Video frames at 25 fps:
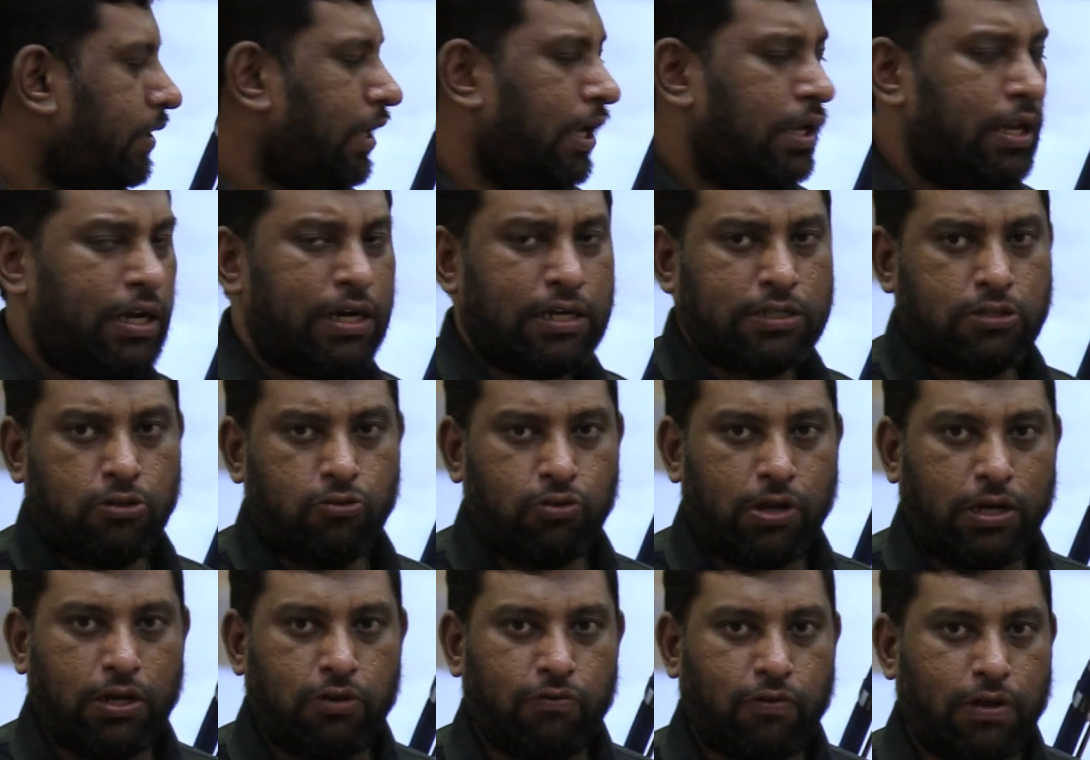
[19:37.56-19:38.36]
Let us
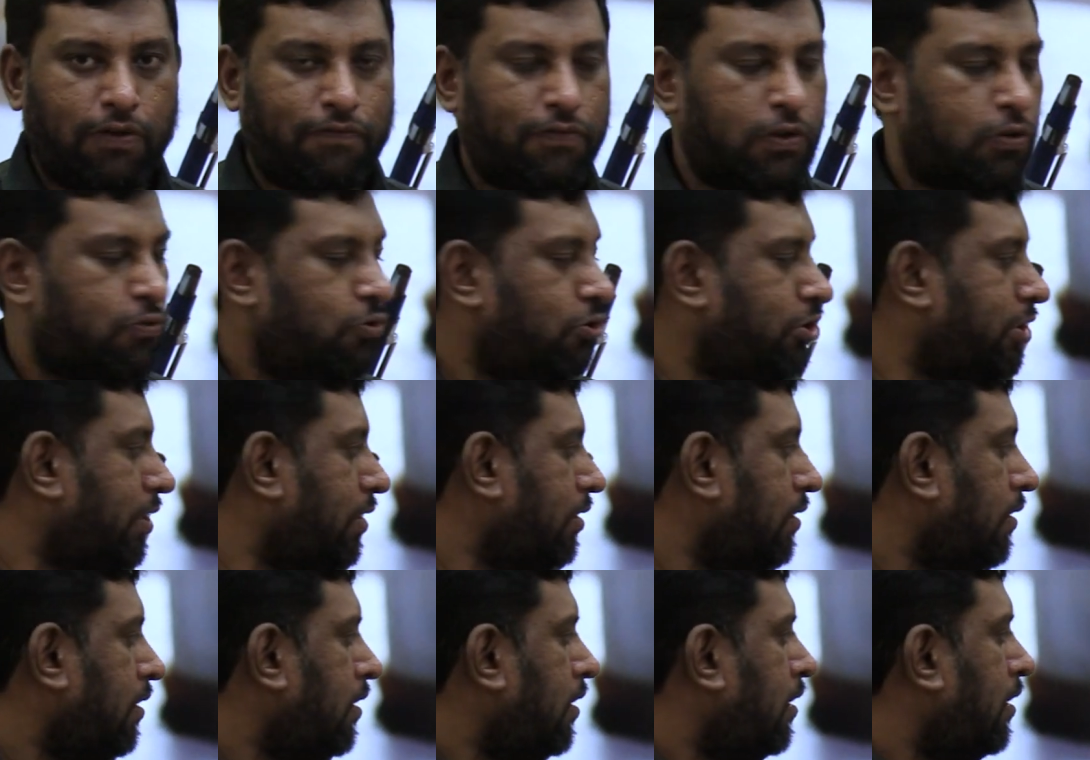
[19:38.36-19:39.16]
look into one of the
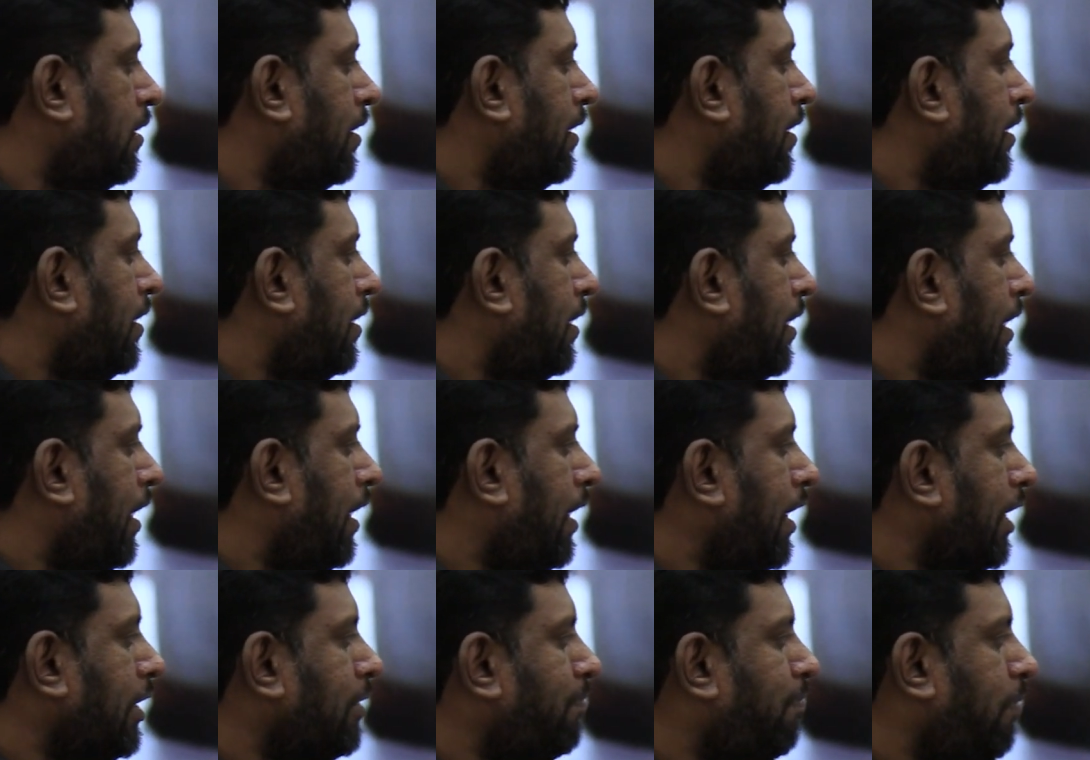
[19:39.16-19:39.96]
questions.
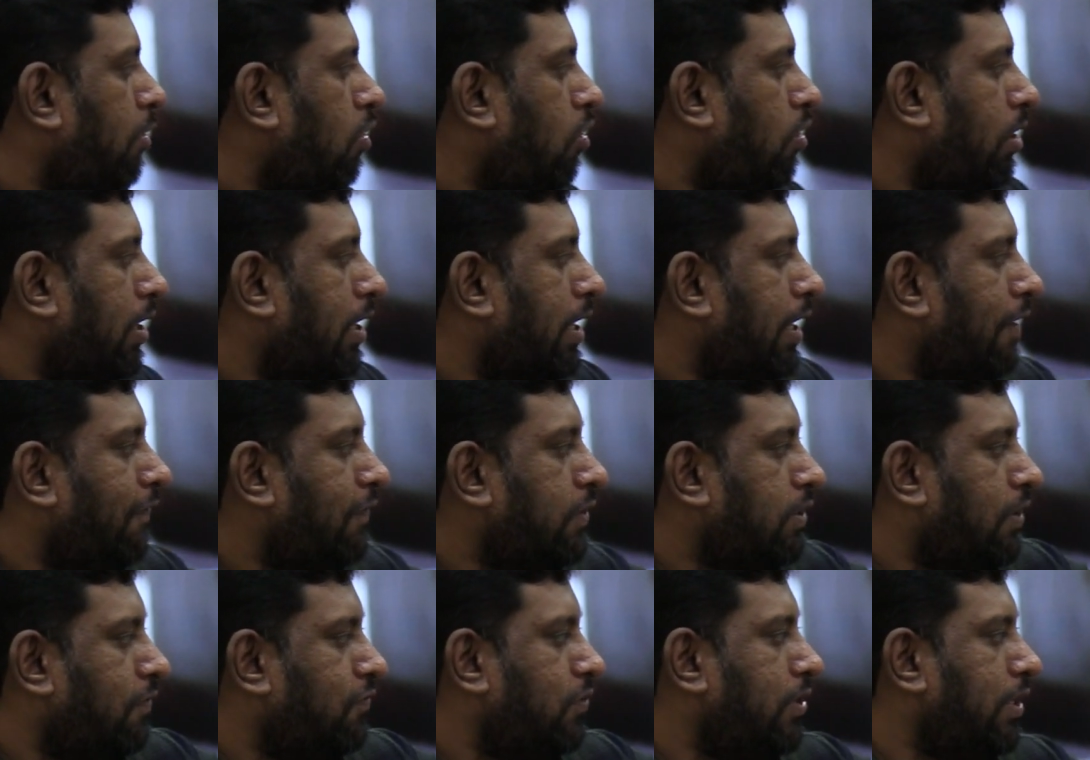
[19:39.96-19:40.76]
India's periodic
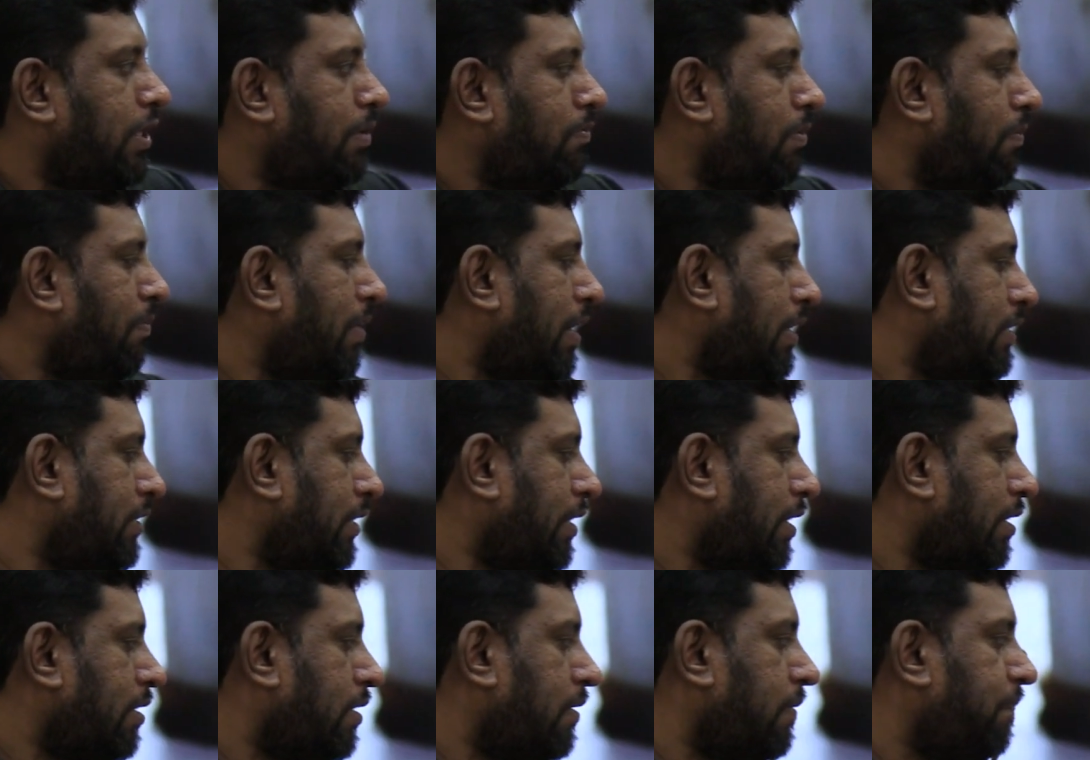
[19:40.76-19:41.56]
revision of GDP base
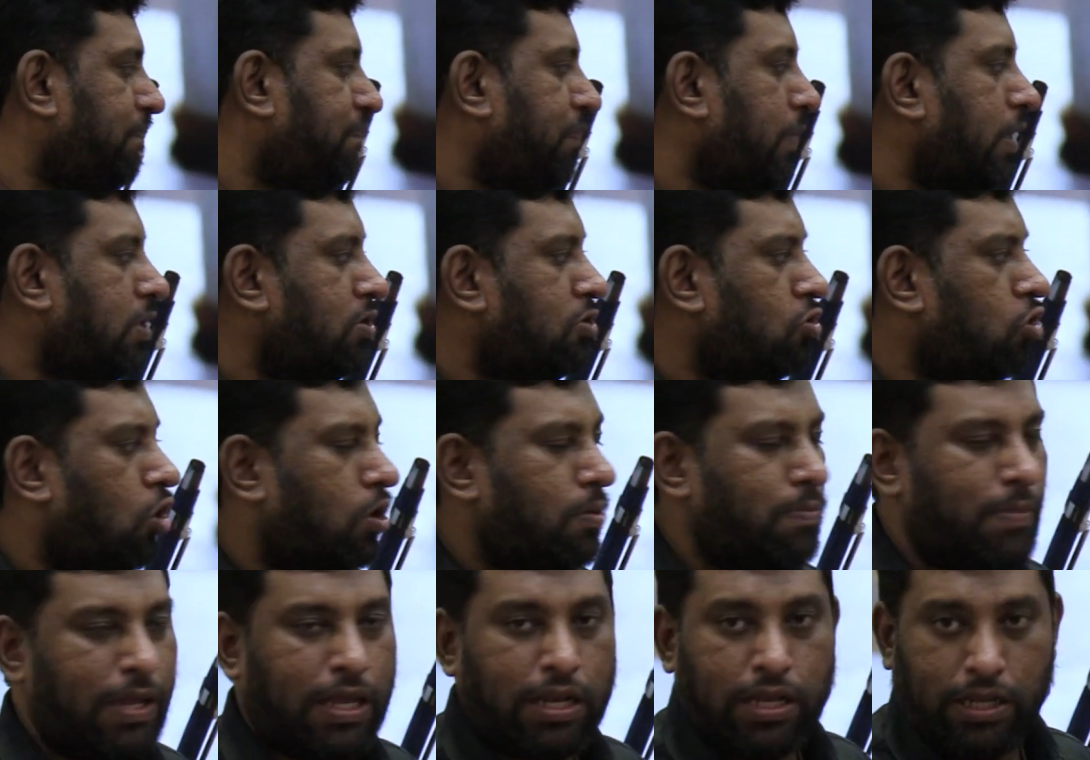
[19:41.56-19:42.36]
year is
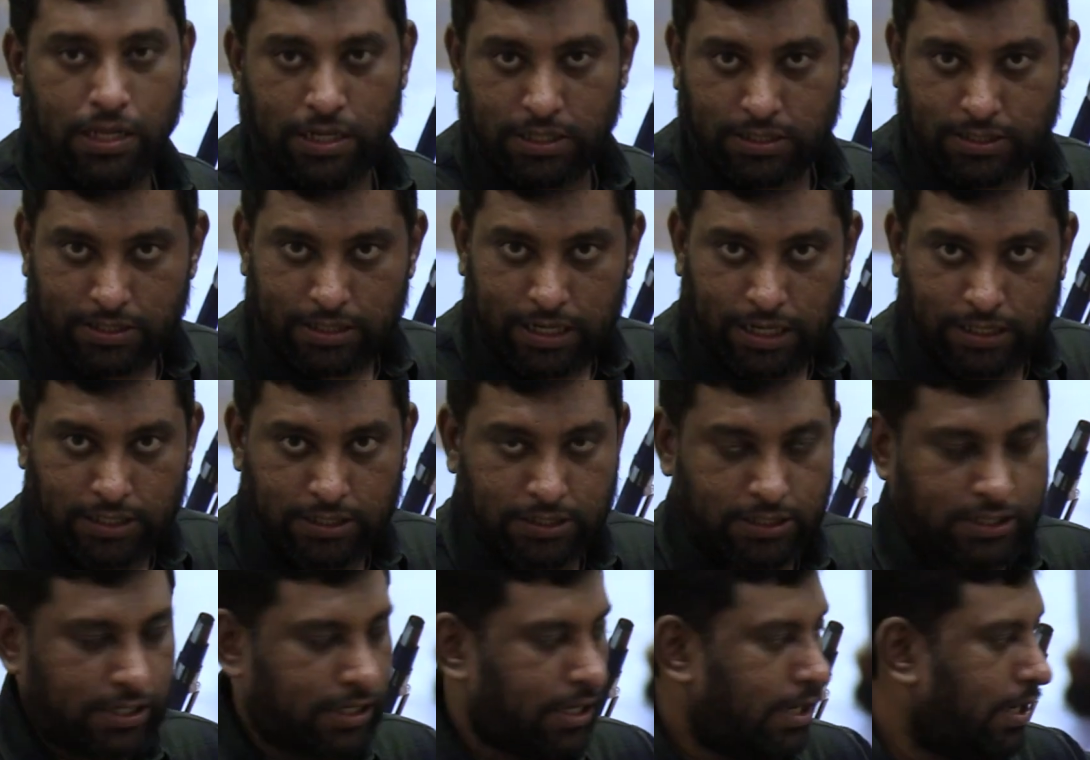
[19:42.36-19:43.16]
not merely a
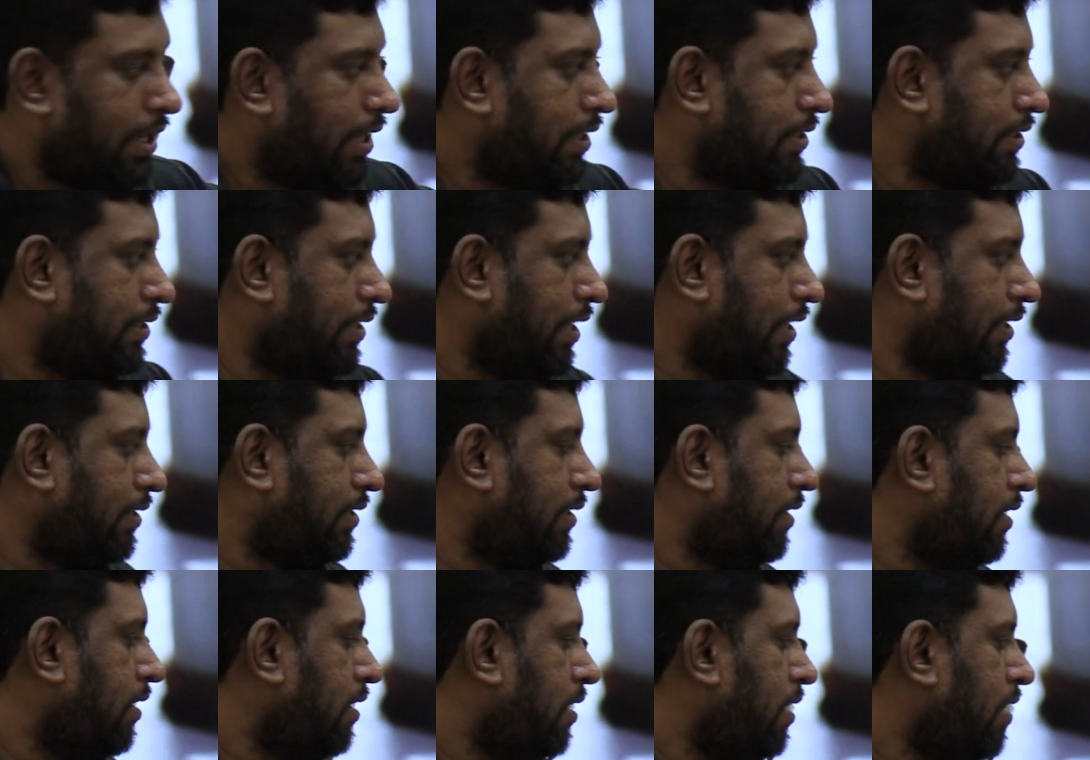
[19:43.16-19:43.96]
statistical
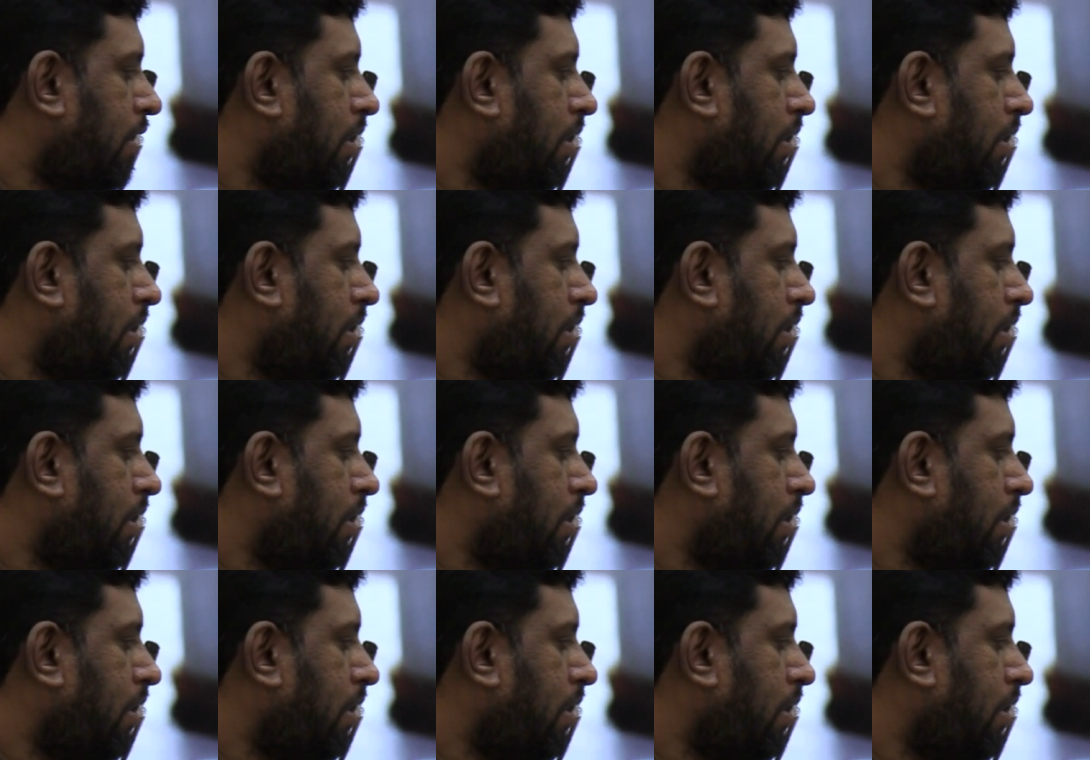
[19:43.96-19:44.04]
exercise,